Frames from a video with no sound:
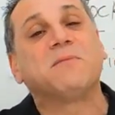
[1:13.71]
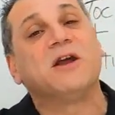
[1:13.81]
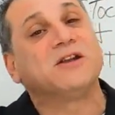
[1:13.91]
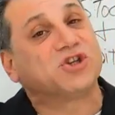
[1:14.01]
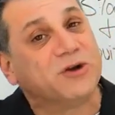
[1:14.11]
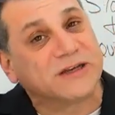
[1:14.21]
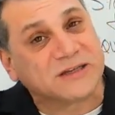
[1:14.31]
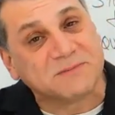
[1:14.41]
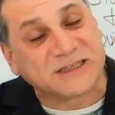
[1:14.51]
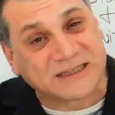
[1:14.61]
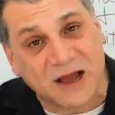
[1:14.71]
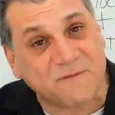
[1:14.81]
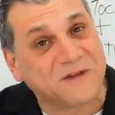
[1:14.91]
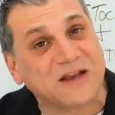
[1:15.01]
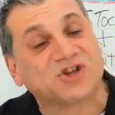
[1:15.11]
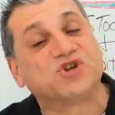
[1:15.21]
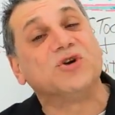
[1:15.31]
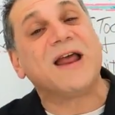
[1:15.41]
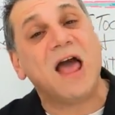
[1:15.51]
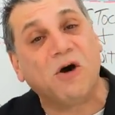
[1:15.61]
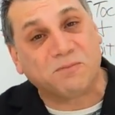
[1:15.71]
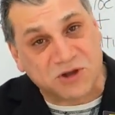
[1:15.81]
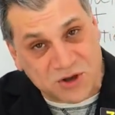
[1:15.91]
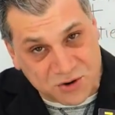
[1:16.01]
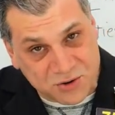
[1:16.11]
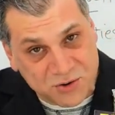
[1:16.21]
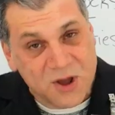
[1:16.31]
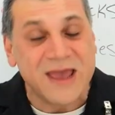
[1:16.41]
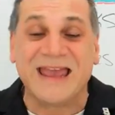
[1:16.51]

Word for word: I'm going to show you some stuff that should help you,